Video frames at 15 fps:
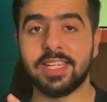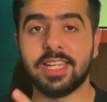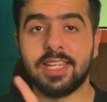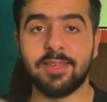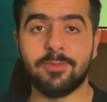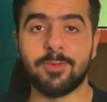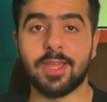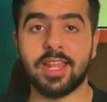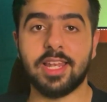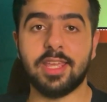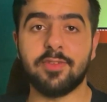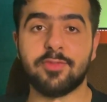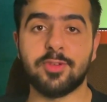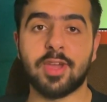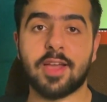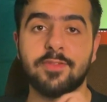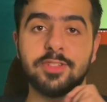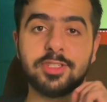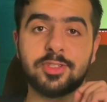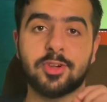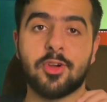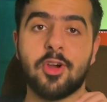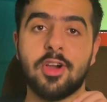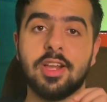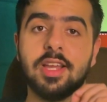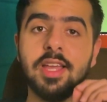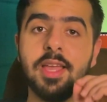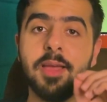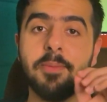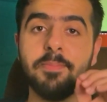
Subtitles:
really well if you have a strong